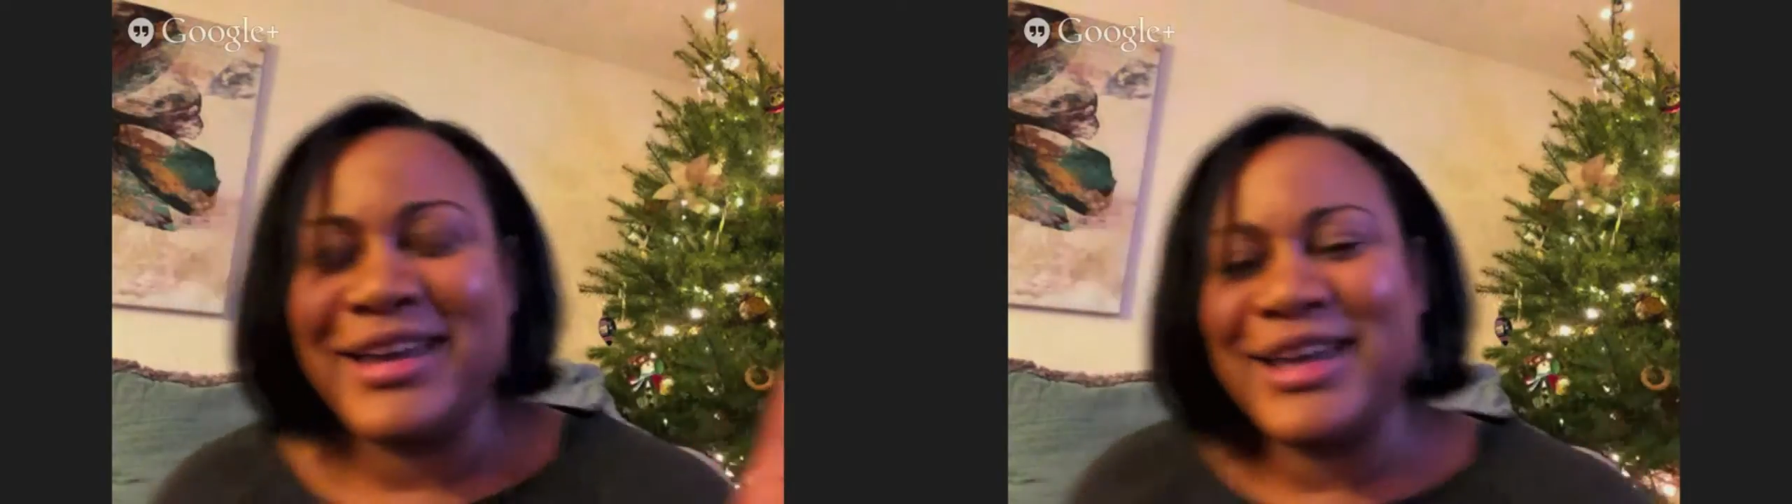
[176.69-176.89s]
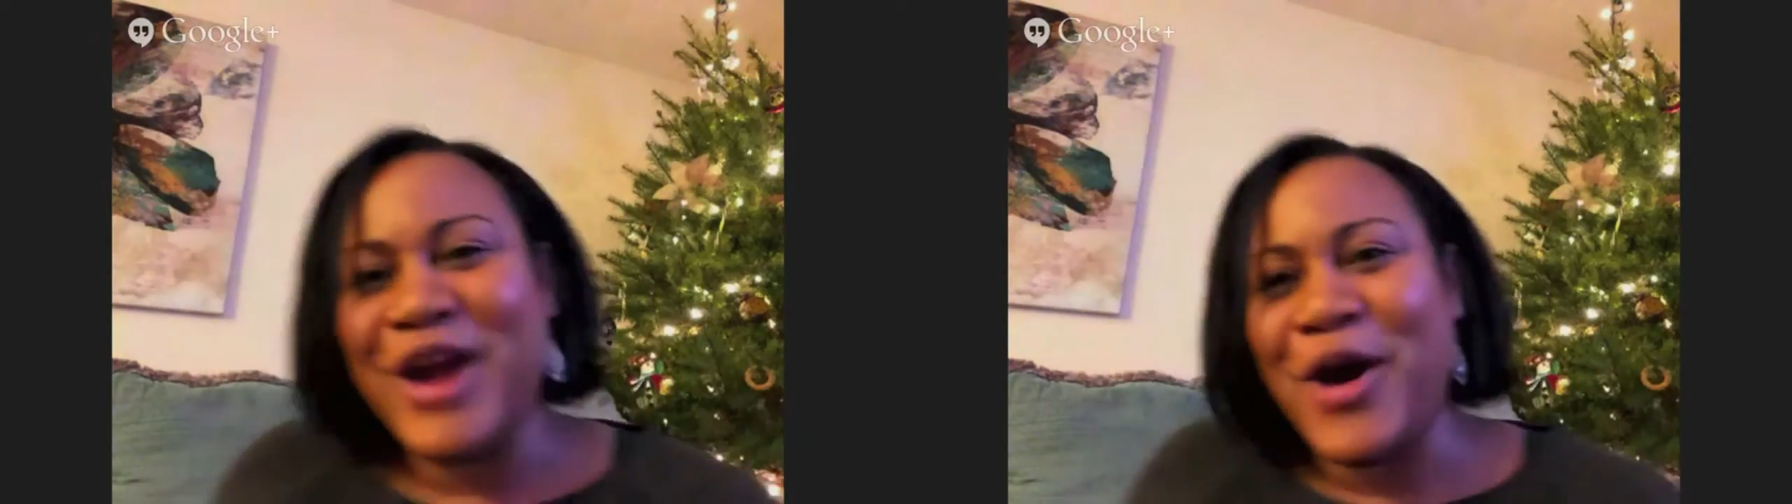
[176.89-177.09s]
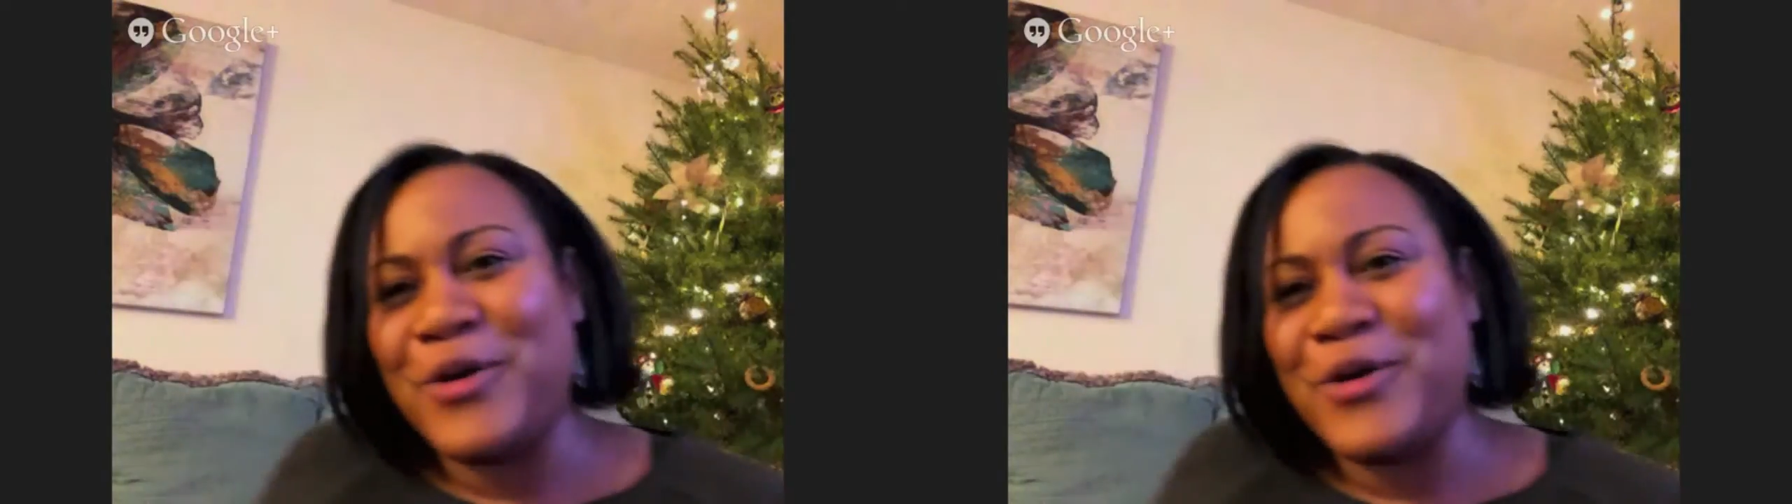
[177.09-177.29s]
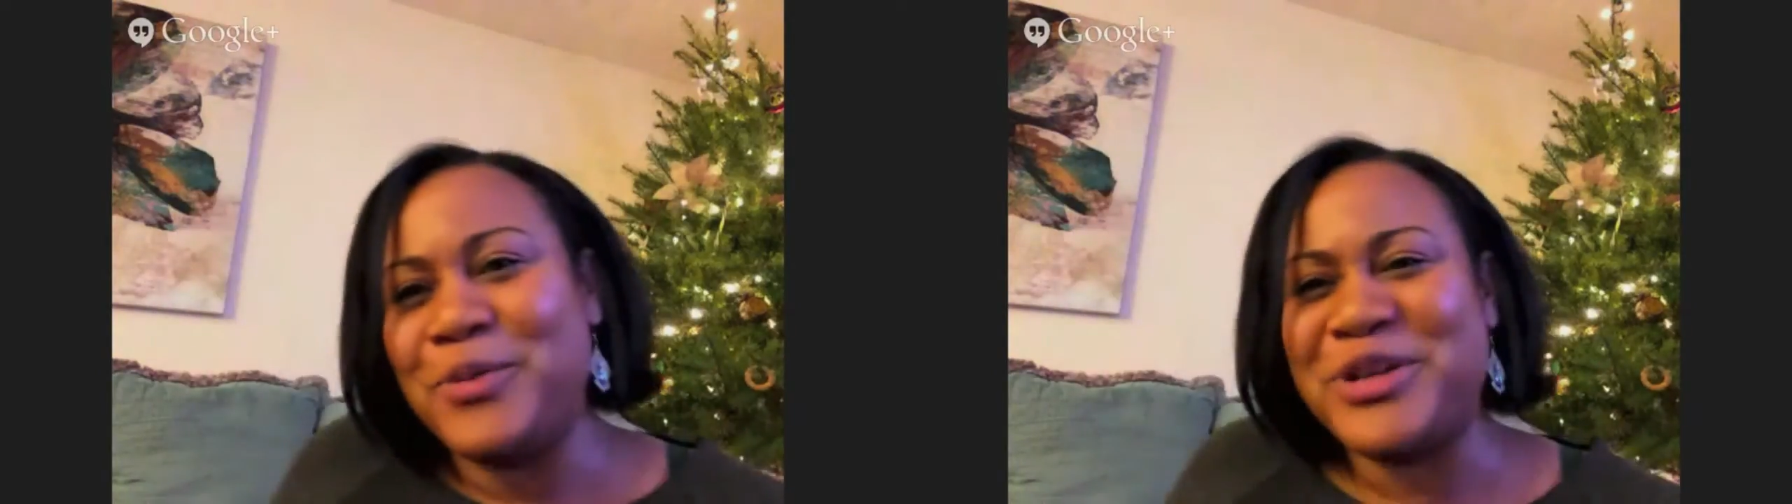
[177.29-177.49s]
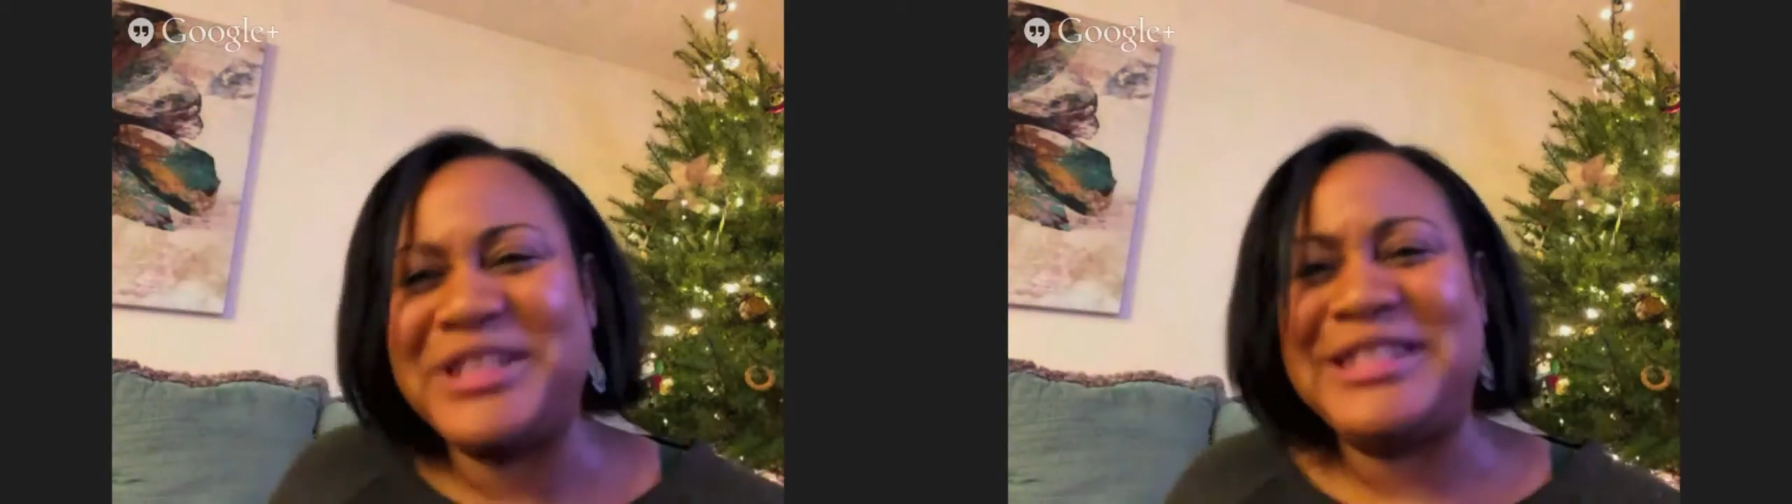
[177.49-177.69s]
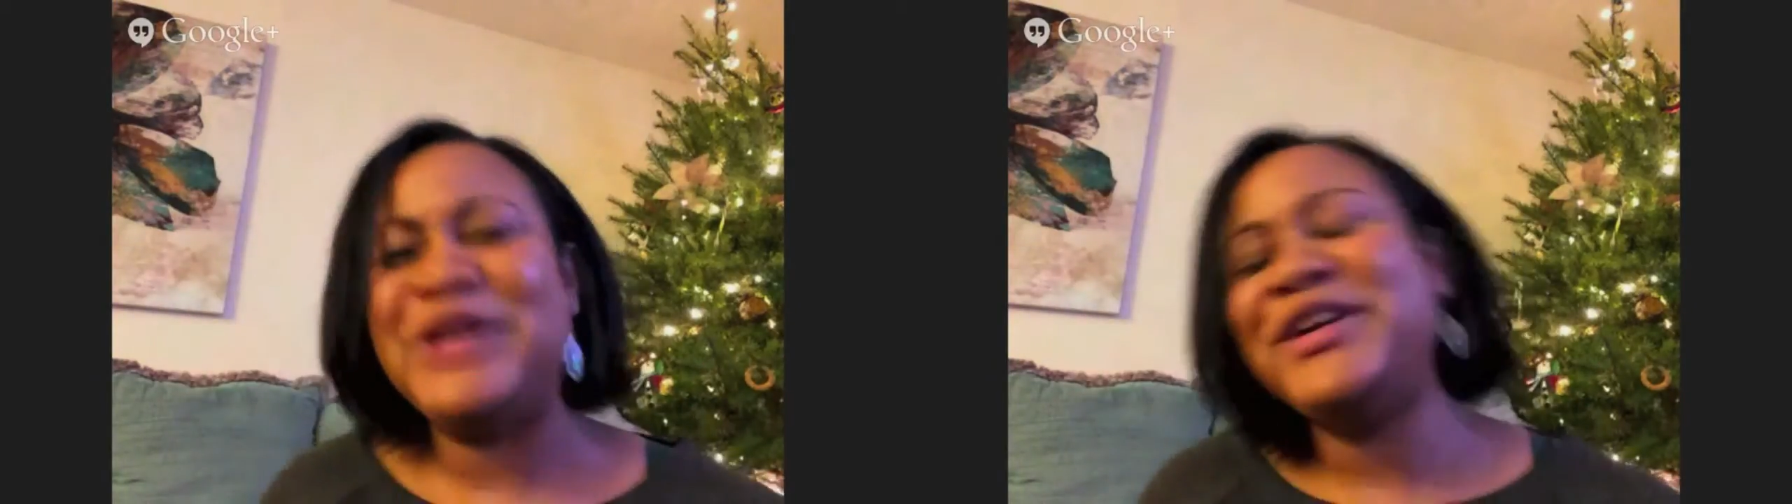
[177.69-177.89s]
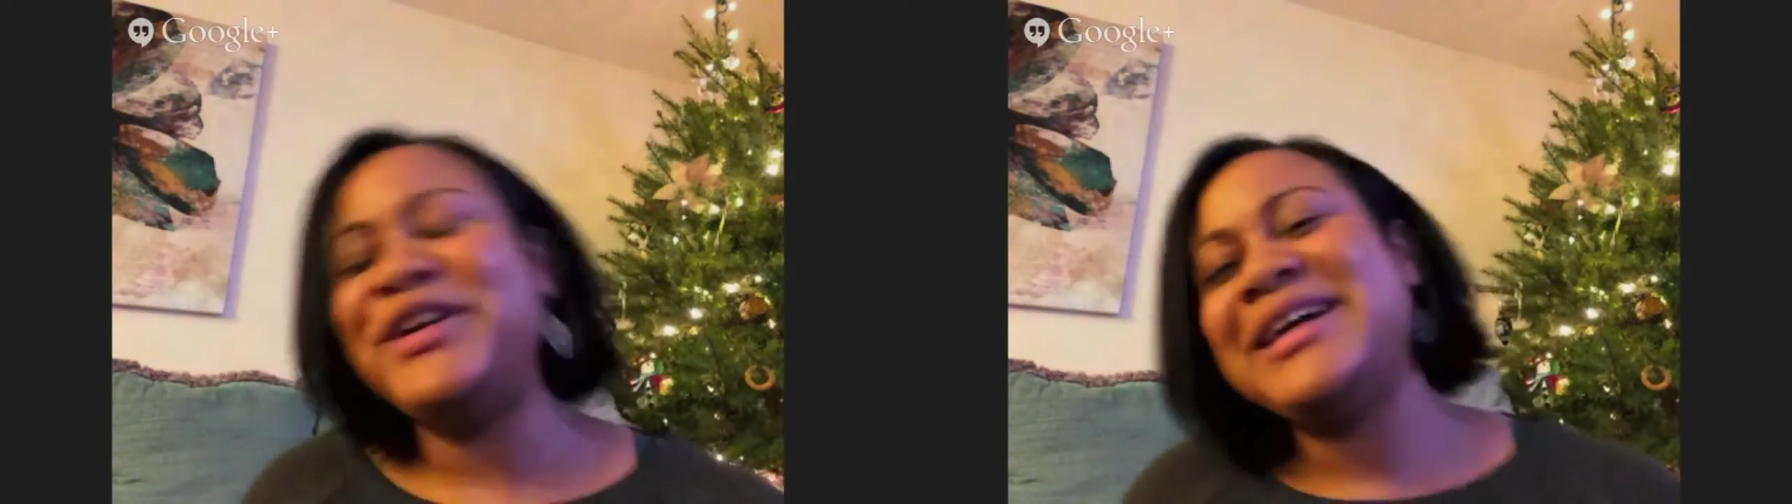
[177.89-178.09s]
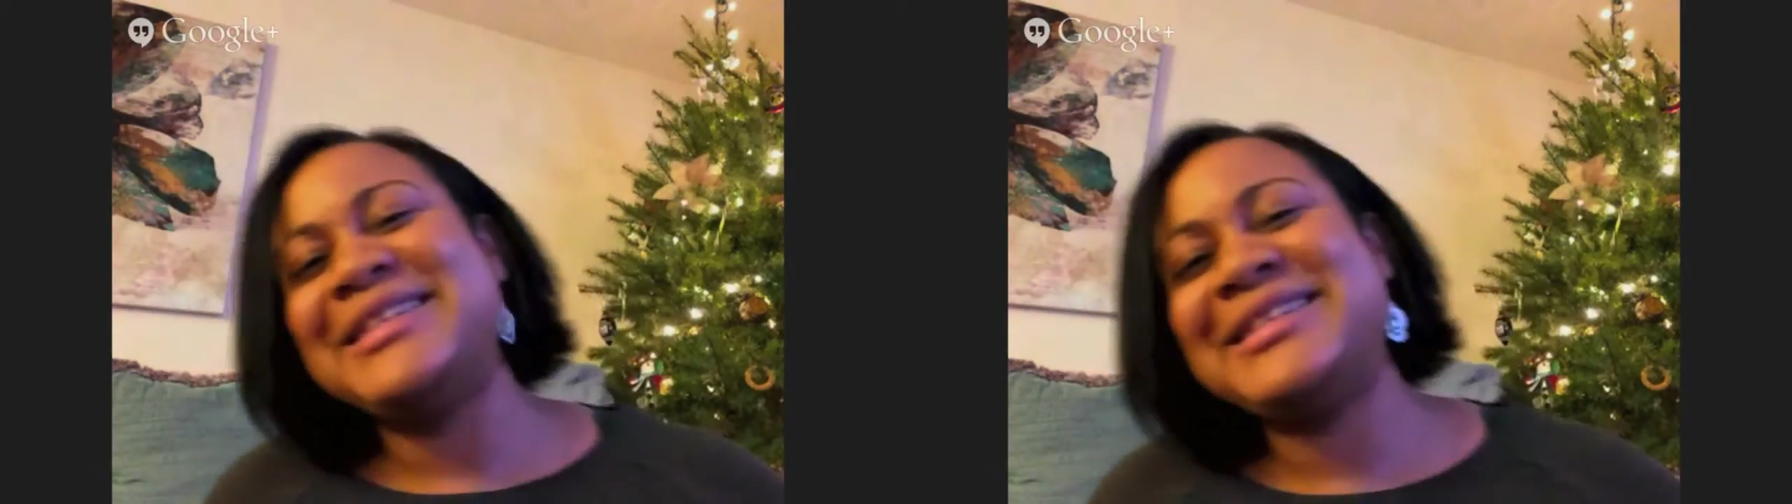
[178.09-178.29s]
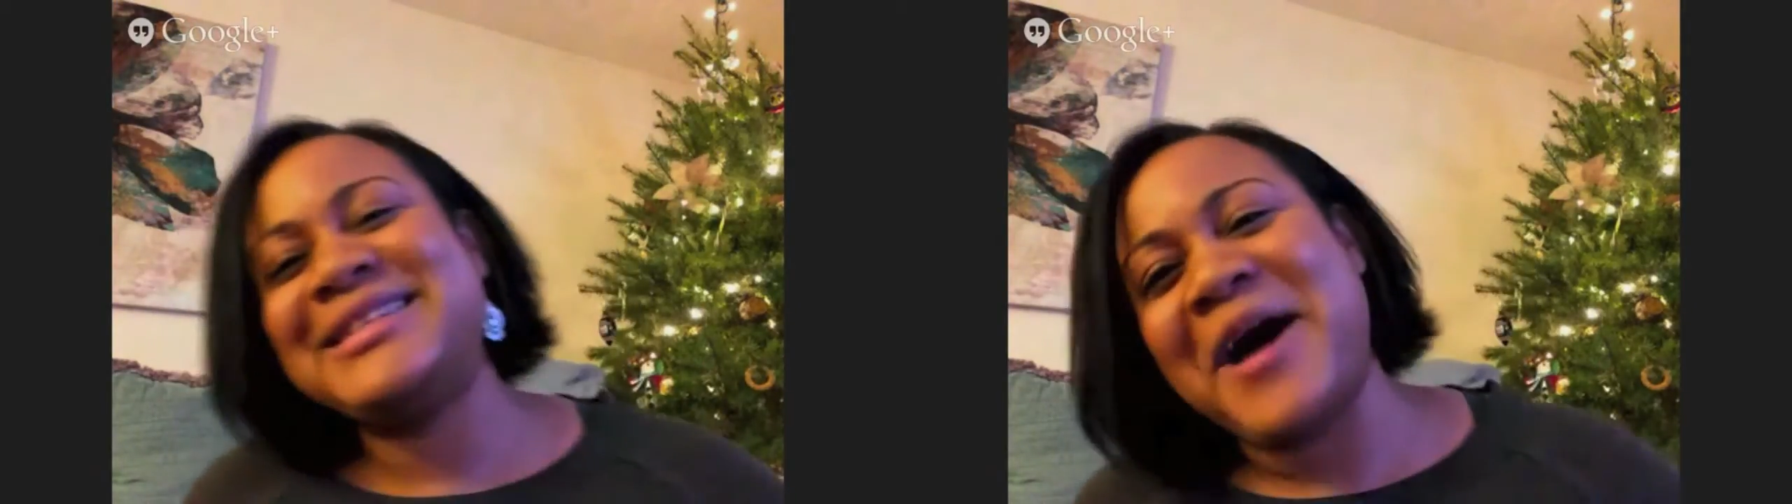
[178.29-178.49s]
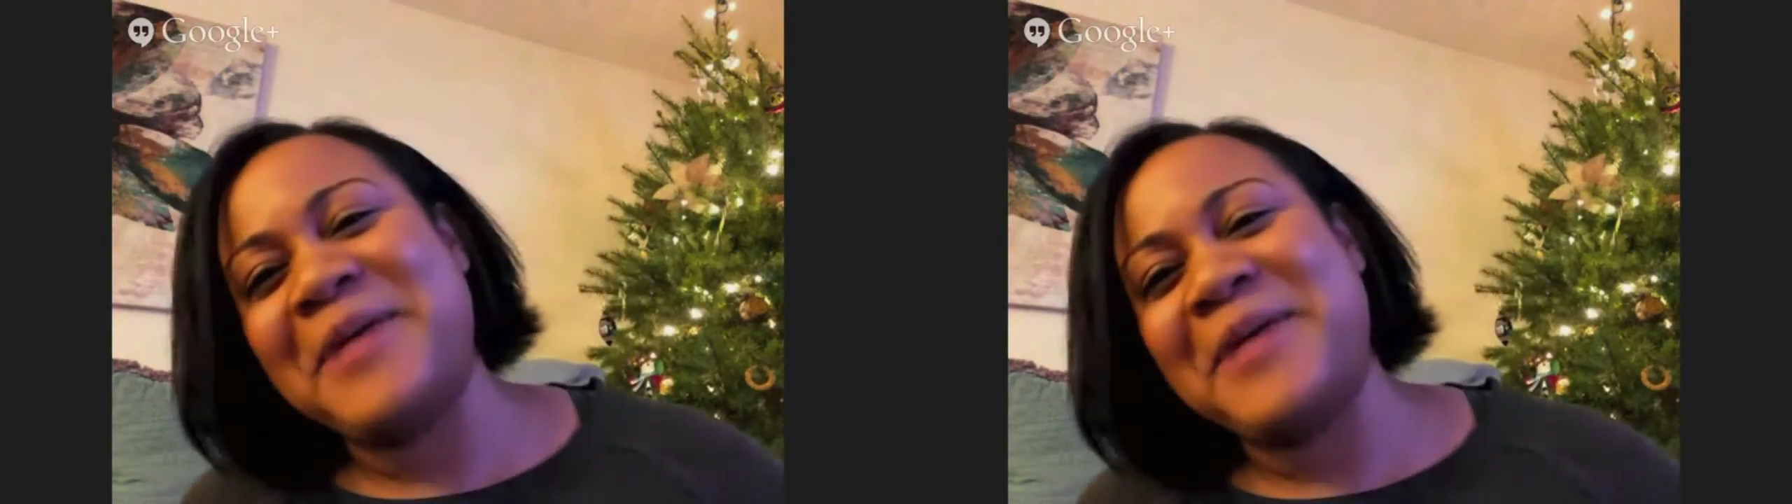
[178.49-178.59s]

you know, more serious